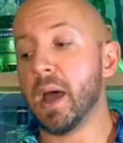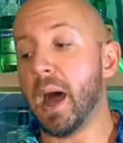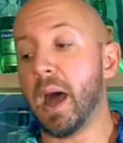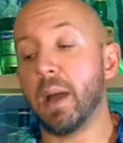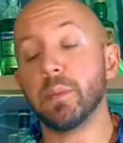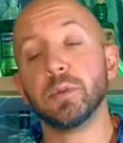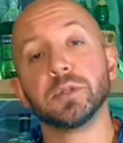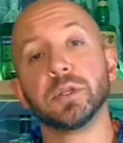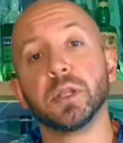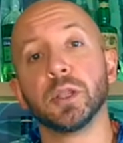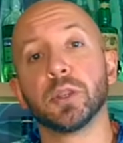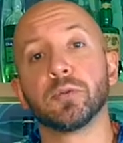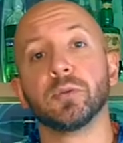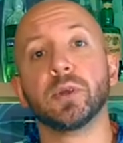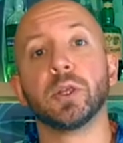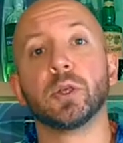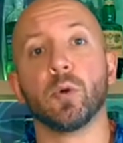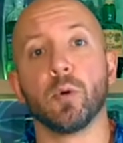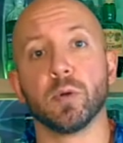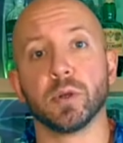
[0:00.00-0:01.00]
I'm using
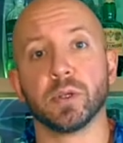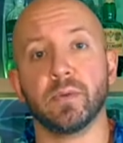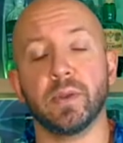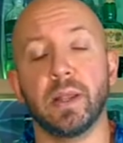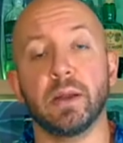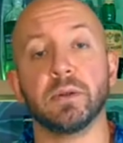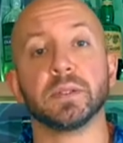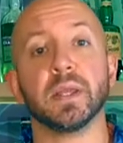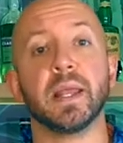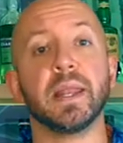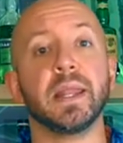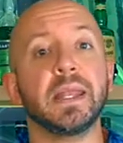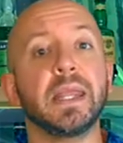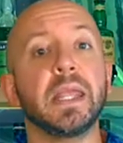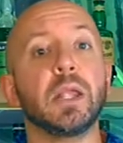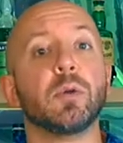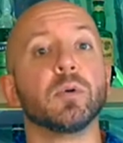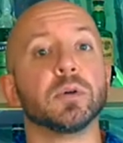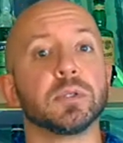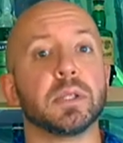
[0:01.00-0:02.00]
three quarters of an ounce and it
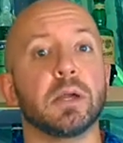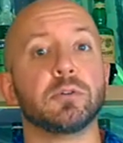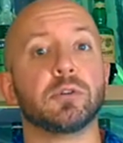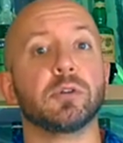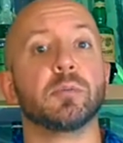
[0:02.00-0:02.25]
equals out